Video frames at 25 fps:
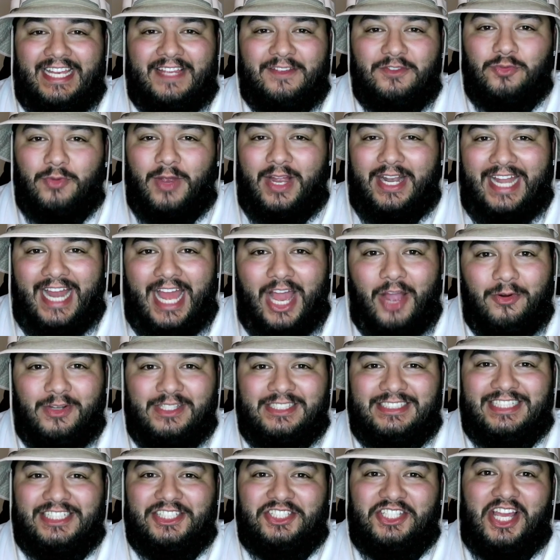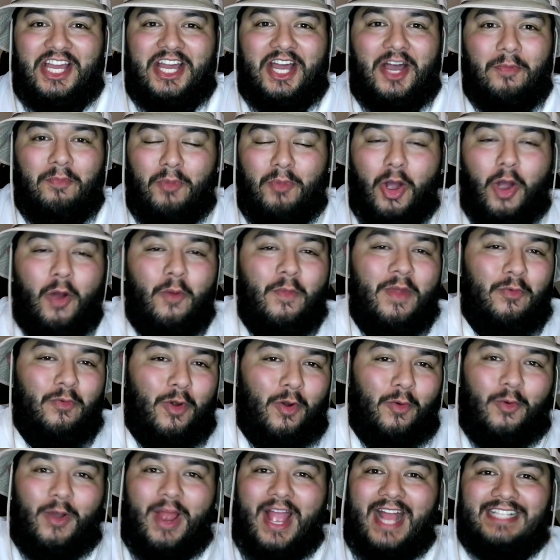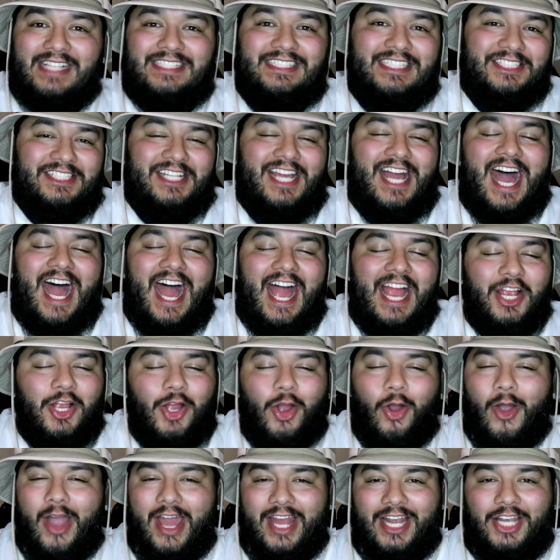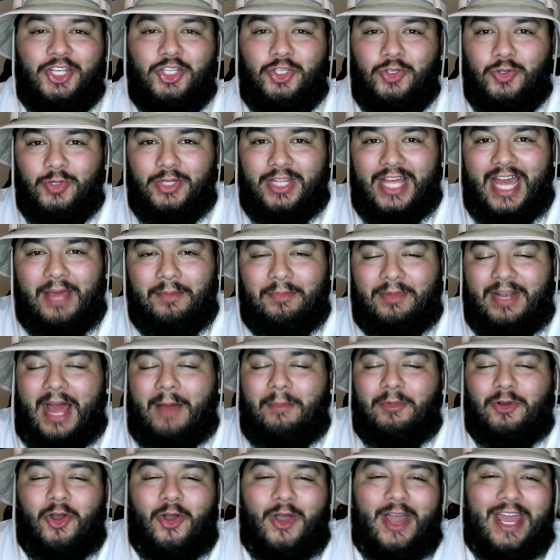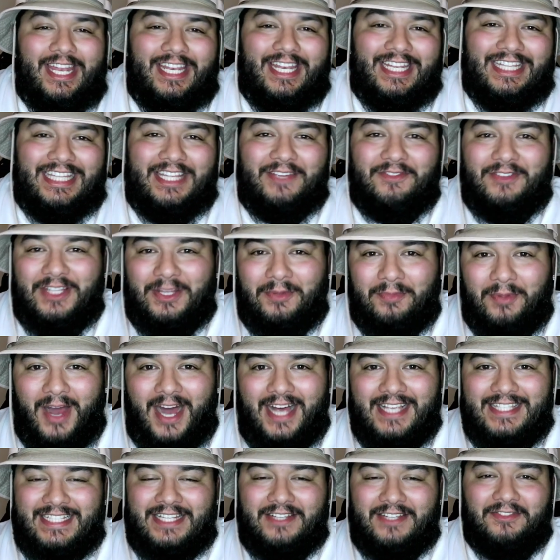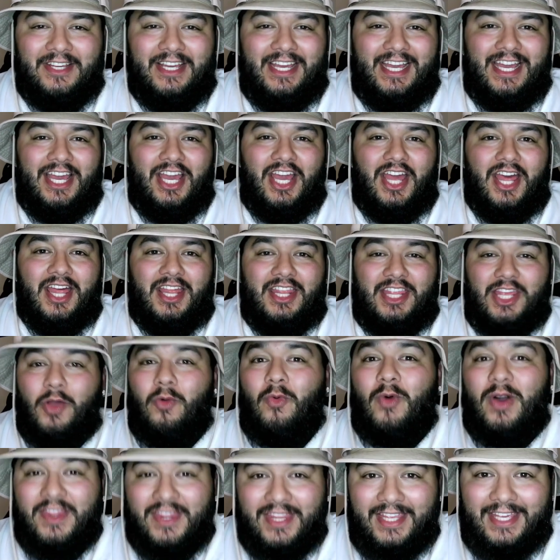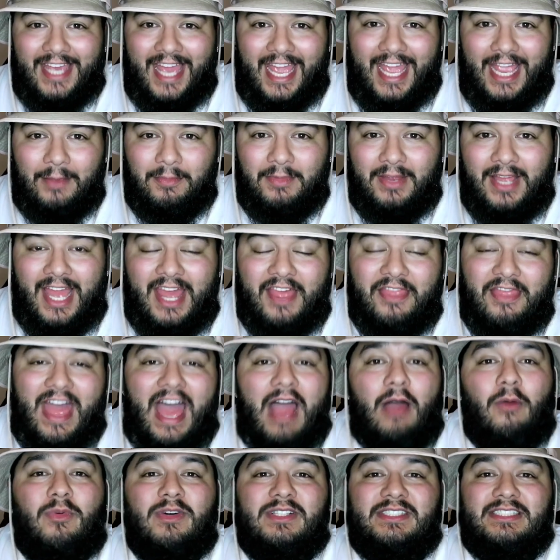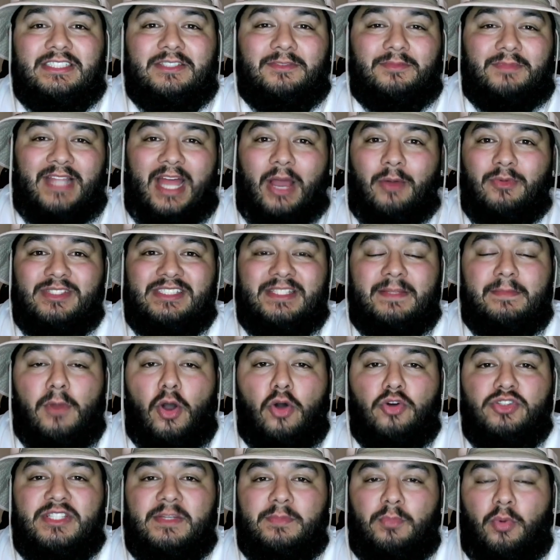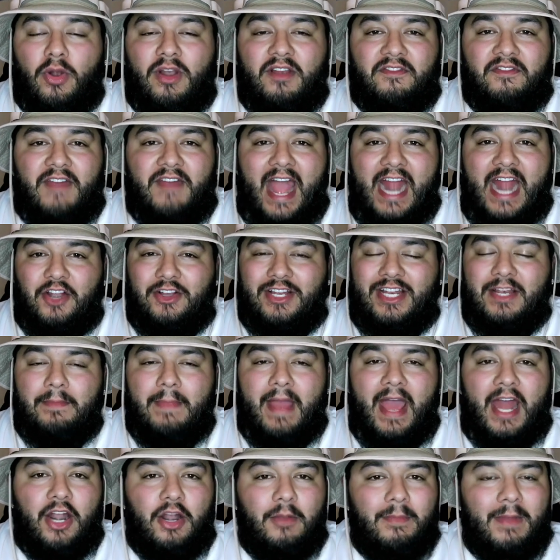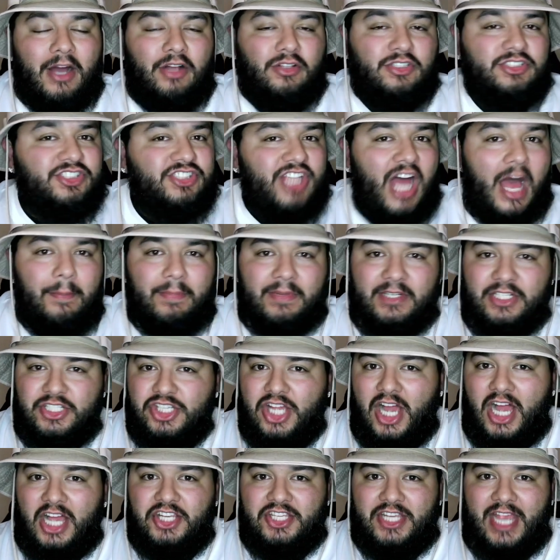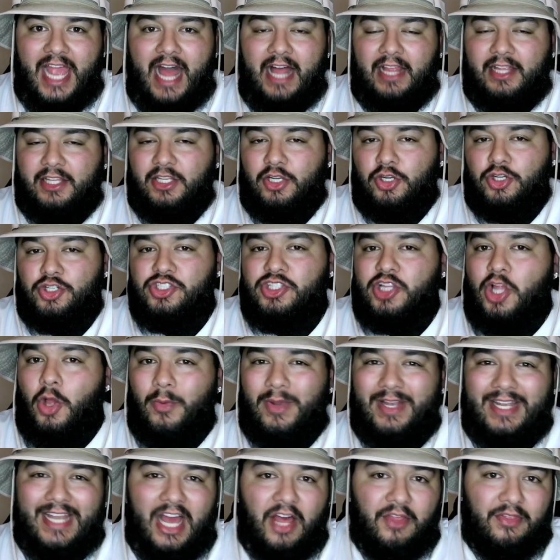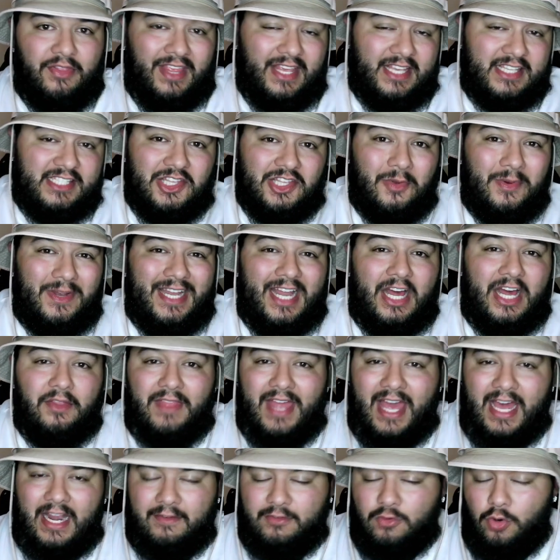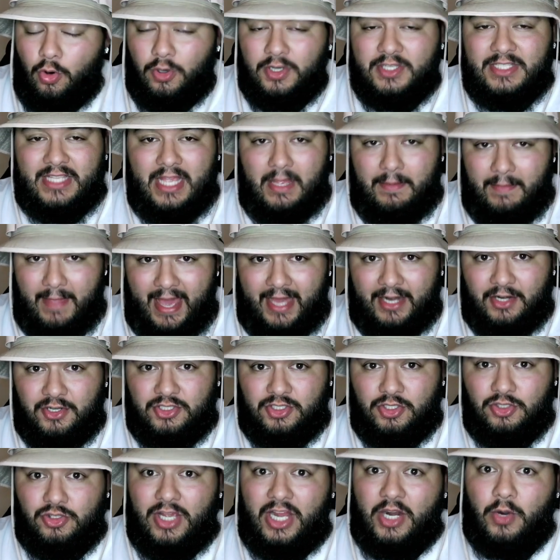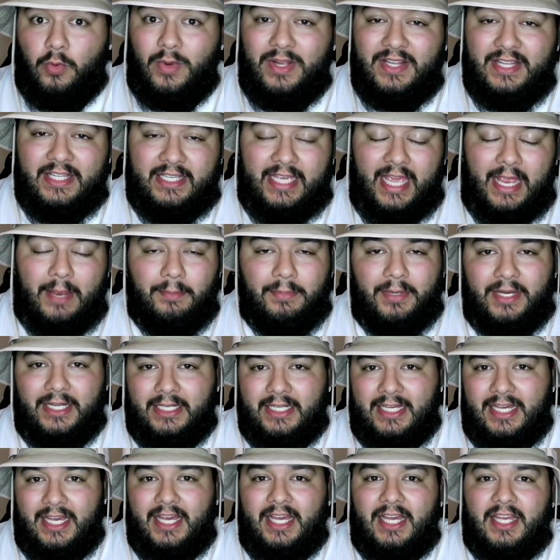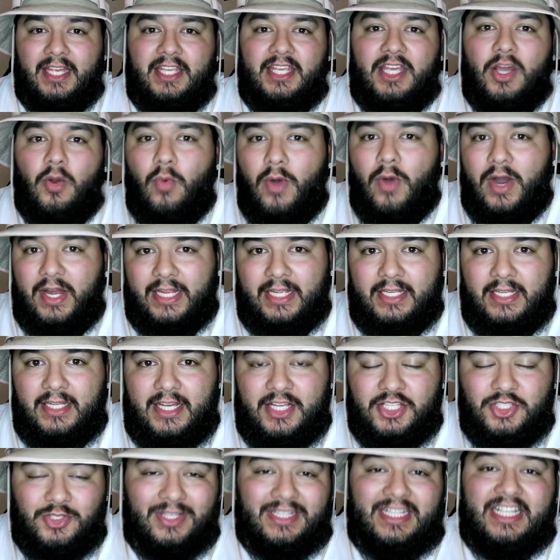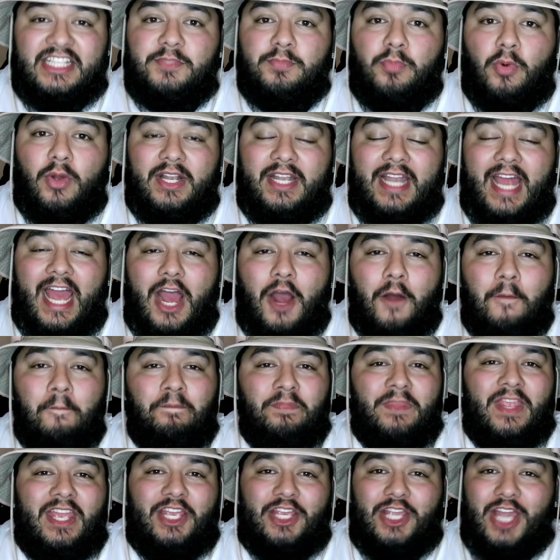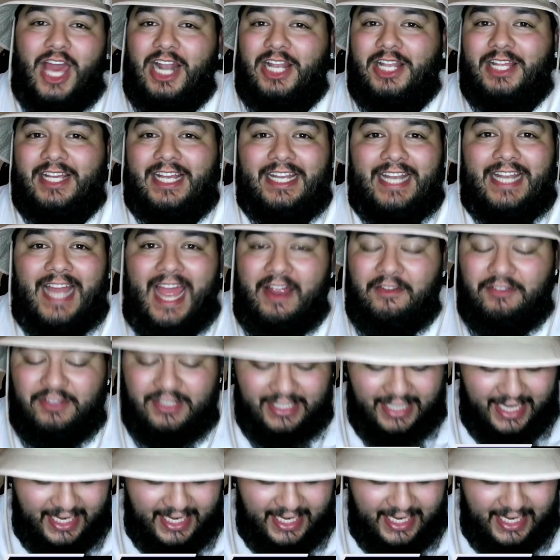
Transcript: right now in such a moment where we're at such a high, go ahead and do that. But I'm gonna go ahead and live in the positive. You won the game. That was the most important factor. It didn't matter about stopping Josh Allen or slowing down this, slowing down that. Of course, that matters to try to win the game, but you won it. So at this point now, you got to look at everything as